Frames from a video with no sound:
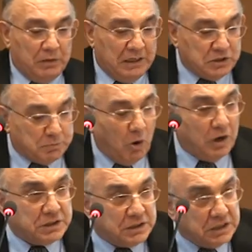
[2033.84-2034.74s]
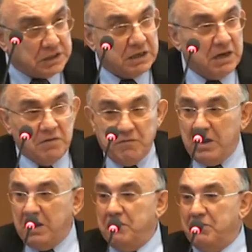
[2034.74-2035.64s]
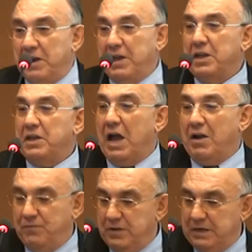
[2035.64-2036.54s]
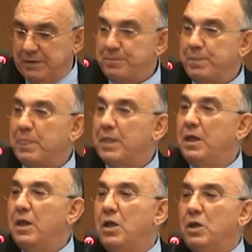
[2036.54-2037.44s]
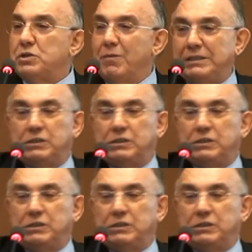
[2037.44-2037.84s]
its policies very, very carefully. So what